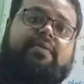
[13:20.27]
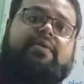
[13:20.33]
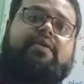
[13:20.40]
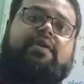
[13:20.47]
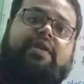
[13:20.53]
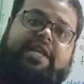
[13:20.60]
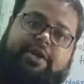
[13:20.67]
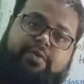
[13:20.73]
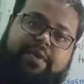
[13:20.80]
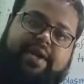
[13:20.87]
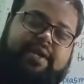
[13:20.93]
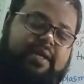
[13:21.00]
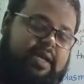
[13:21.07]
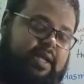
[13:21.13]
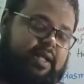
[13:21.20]

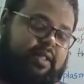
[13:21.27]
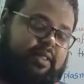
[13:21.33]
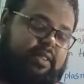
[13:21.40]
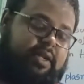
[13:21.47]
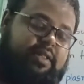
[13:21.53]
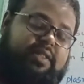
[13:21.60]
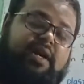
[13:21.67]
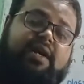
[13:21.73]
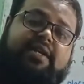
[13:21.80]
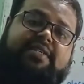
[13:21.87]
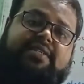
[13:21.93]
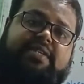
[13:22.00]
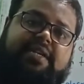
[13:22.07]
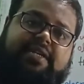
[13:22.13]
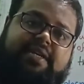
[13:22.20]
liquid, the third
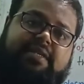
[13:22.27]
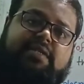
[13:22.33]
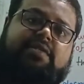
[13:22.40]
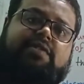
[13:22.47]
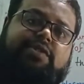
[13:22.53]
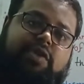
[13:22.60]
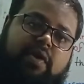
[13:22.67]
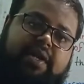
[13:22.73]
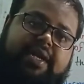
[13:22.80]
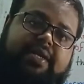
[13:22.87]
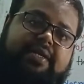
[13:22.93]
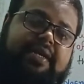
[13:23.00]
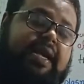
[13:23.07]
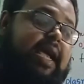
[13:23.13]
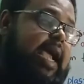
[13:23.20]
state is solid,